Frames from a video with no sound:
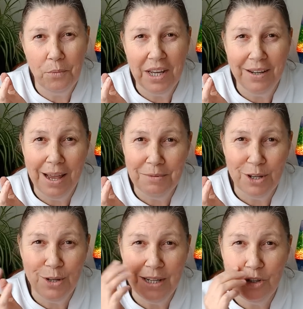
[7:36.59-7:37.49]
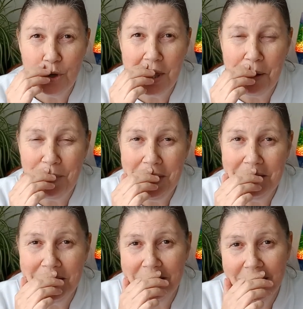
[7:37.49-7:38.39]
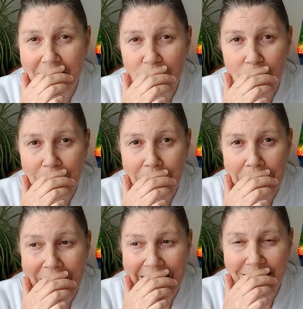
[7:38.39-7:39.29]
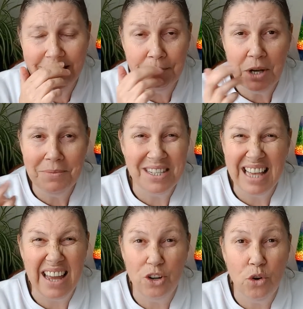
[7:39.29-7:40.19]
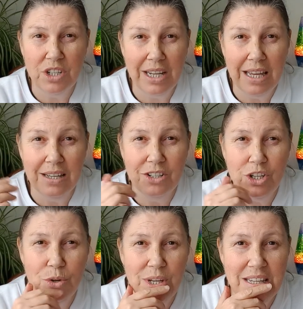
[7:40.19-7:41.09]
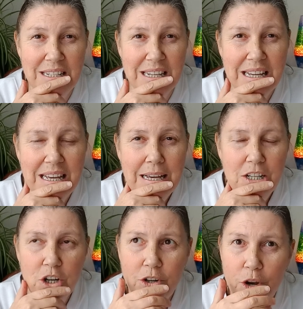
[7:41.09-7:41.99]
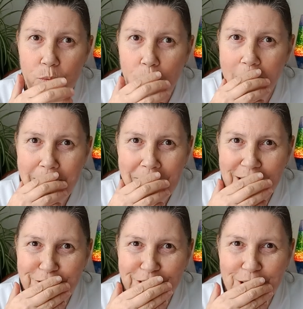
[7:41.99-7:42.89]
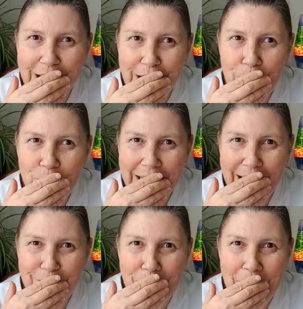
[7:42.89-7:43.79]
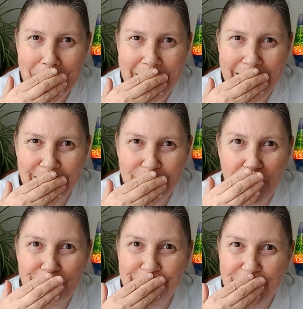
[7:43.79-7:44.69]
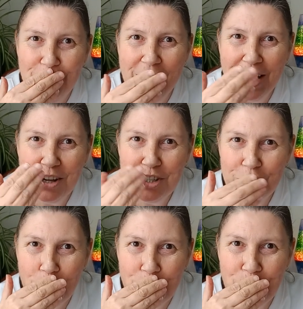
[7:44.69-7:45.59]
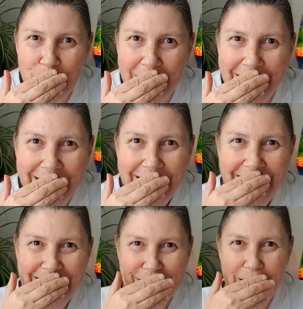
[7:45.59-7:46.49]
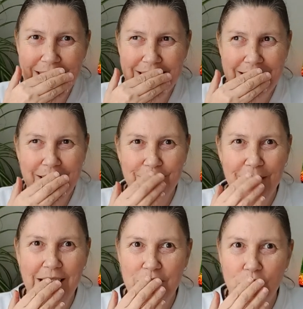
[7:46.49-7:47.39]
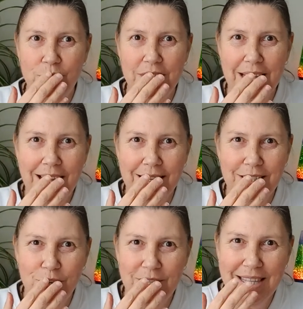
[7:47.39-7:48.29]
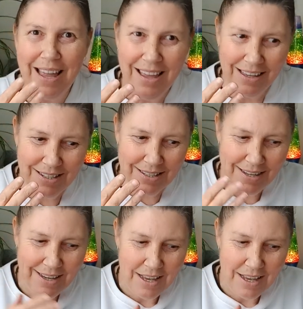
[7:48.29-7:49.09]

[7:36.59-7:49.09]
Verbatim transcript: We can absolutely do that. When there's a decision to be made, sometimes it's hard not to get into your head. Don't know why, but I feel like I want to cover my mouth. I feel like I don't want to. It's like this thing of like, don't say it, don't say it.